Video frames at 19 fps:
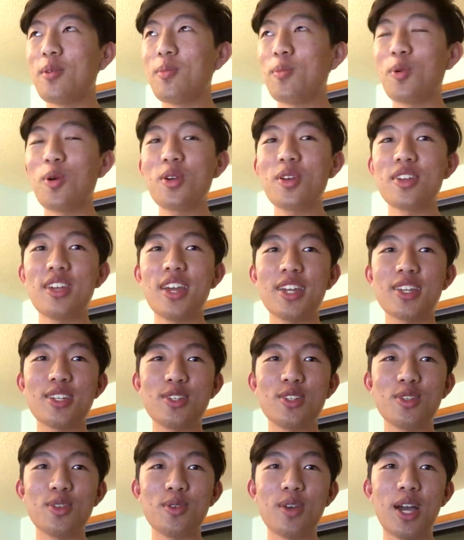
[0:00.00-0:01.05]
more
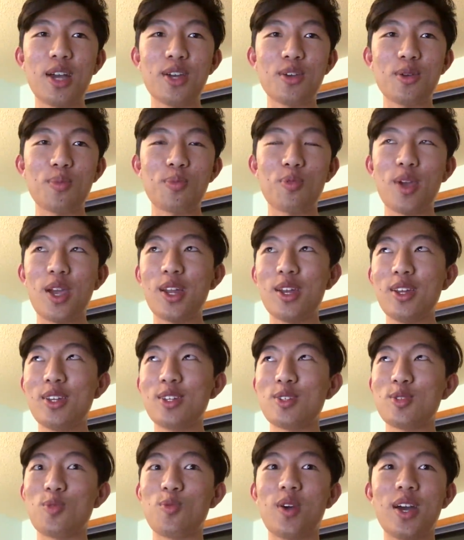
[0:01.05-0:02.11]
connected to how your brain
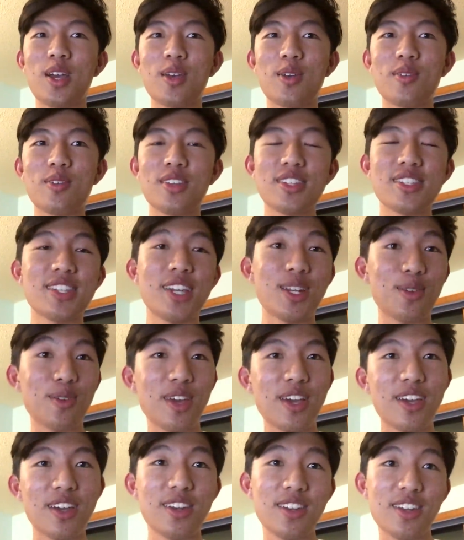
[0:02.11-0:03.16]
is wired inside your
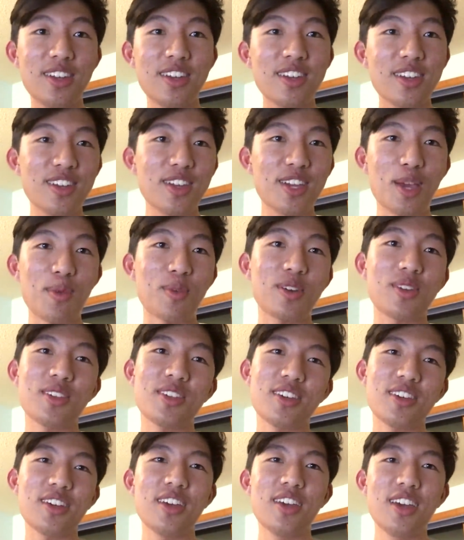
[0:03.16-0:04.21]
head
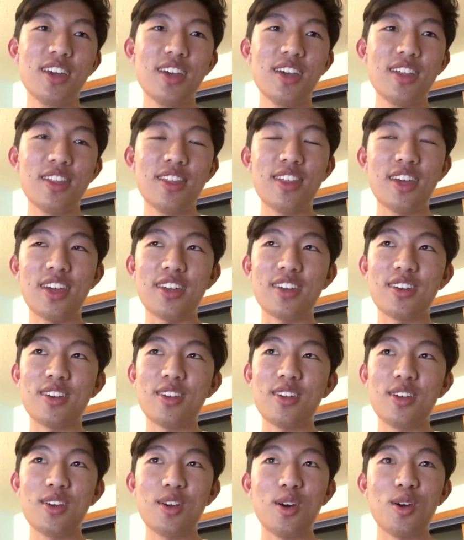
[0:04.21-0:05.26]
chemically than
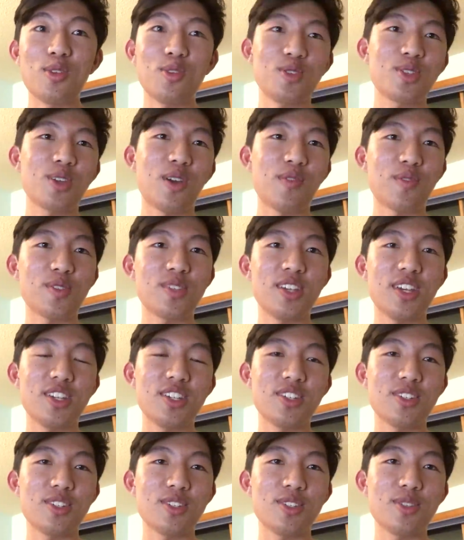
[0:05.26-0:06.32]
all those
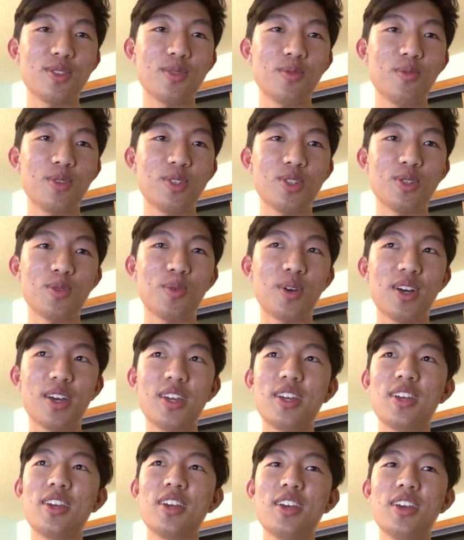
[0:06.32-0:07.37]
conversations, which is
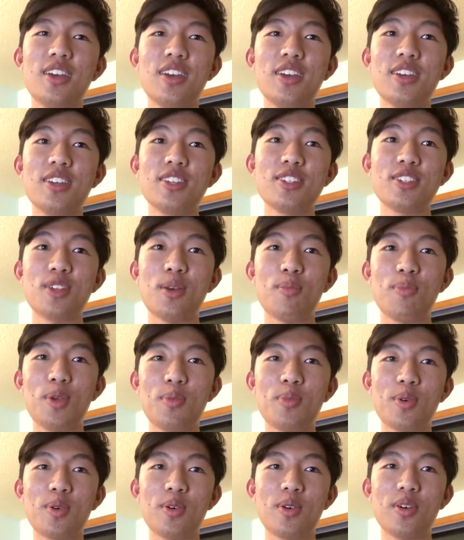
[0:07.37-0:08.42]
why some
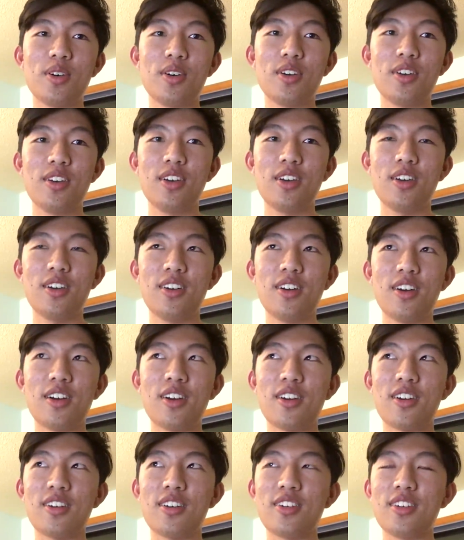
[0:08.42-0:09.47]
people
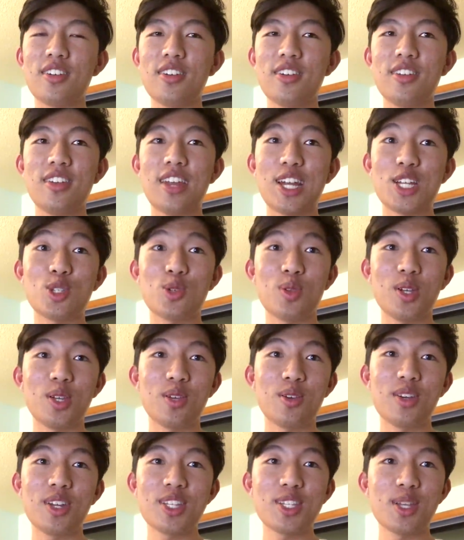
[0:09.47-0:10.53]
are naturally
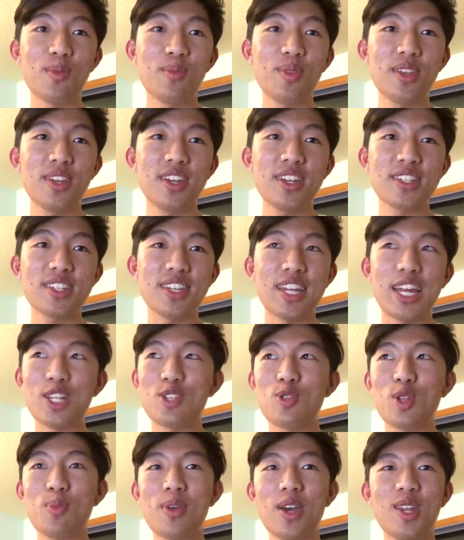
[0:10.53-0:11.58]
good at some things and
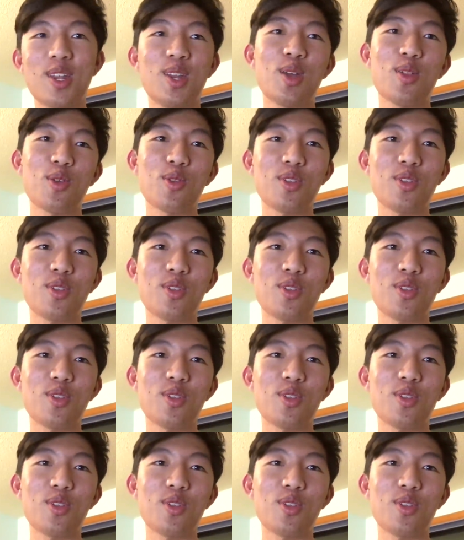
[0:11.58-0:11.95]
naturally bad at other